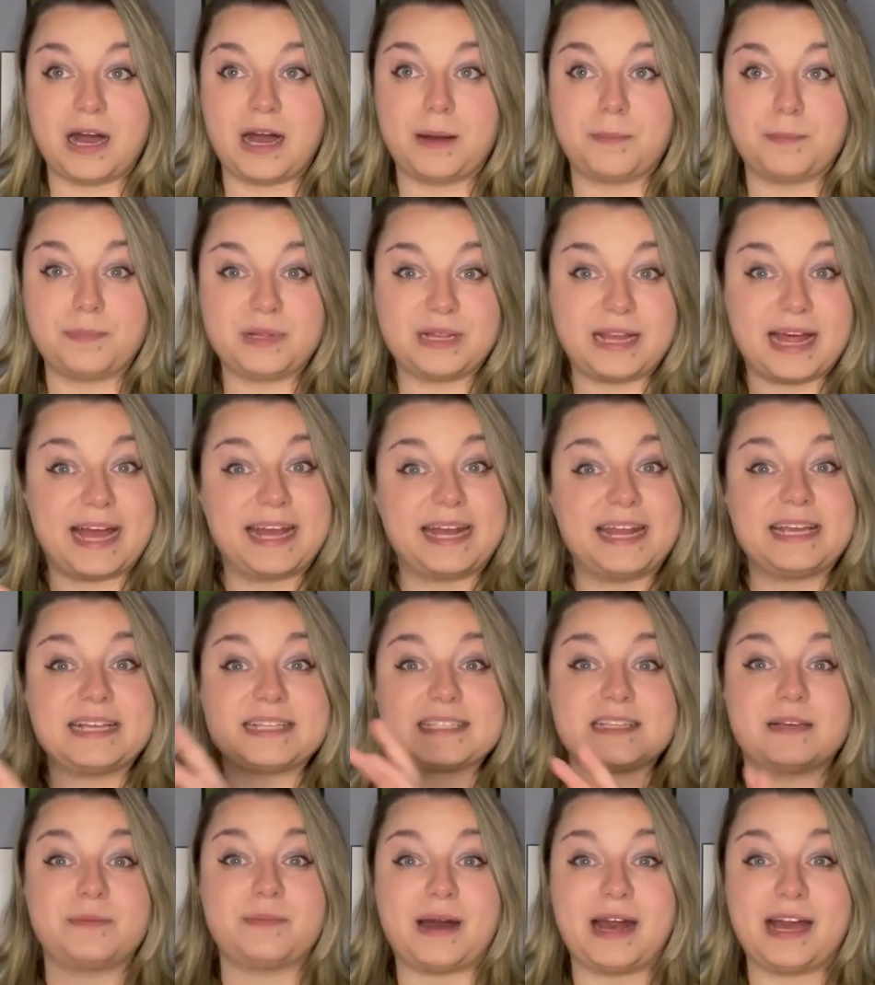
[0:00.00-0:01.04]
planning
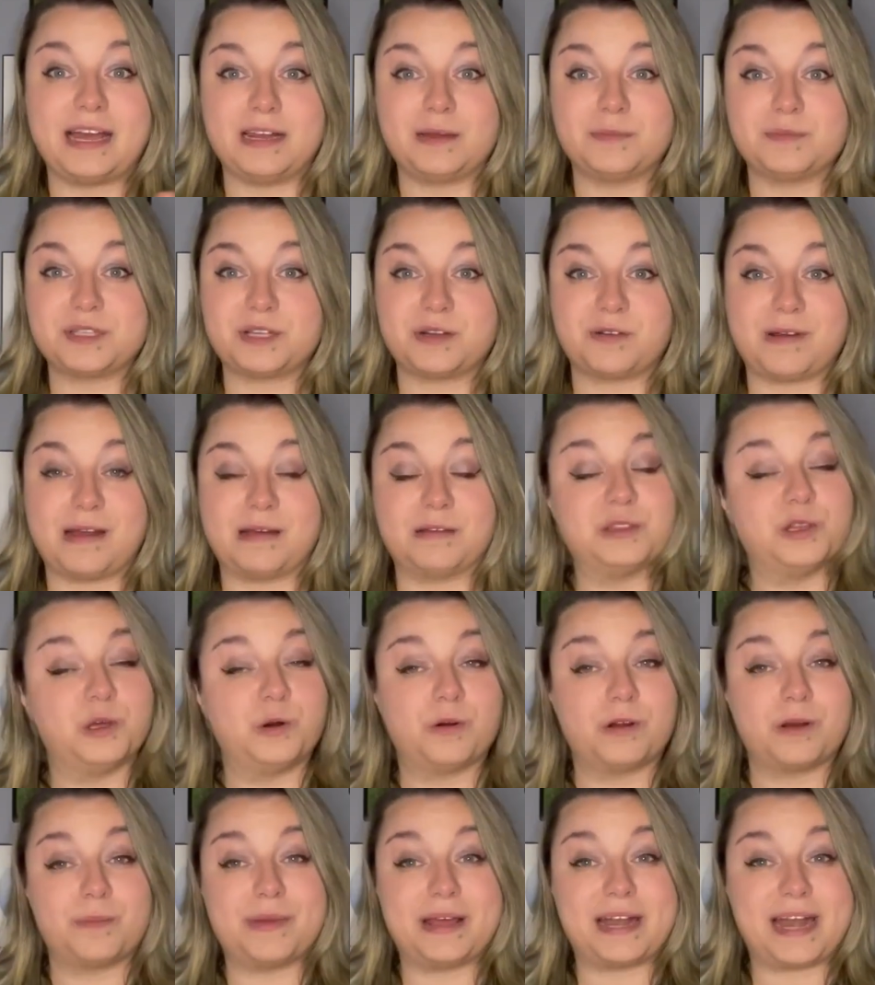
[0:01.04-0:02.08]
some items around
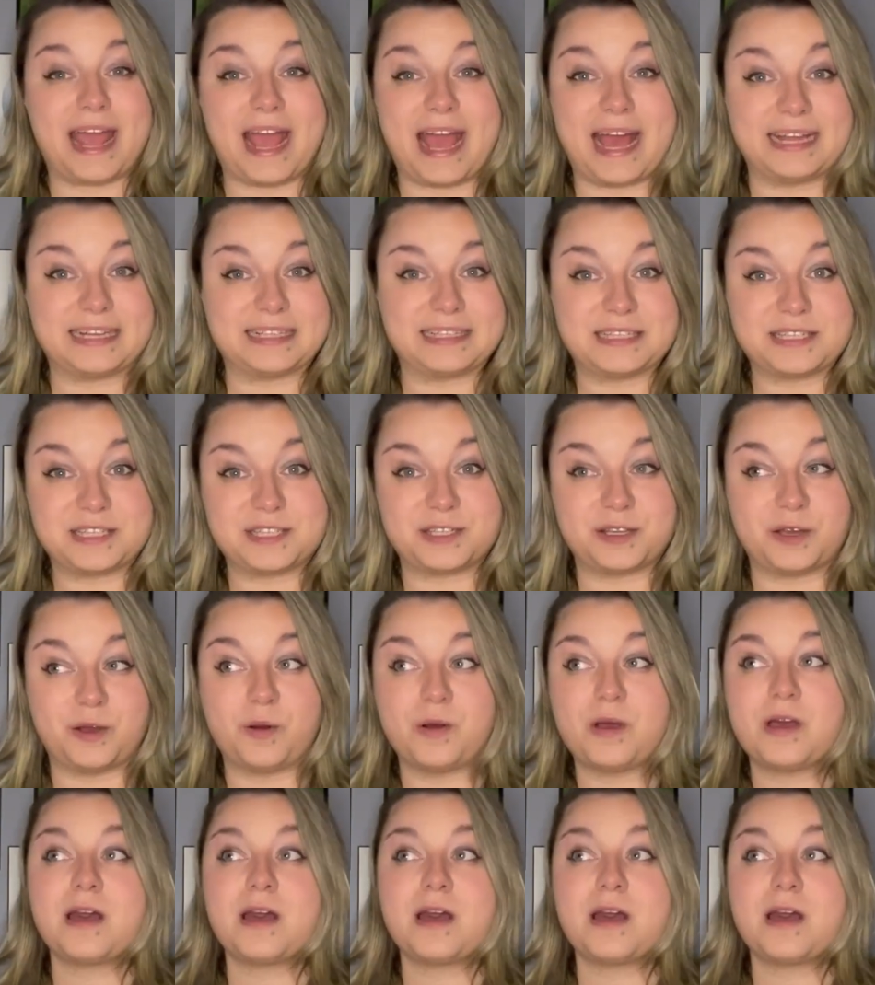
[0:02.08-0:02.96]
Lower Manhattan, so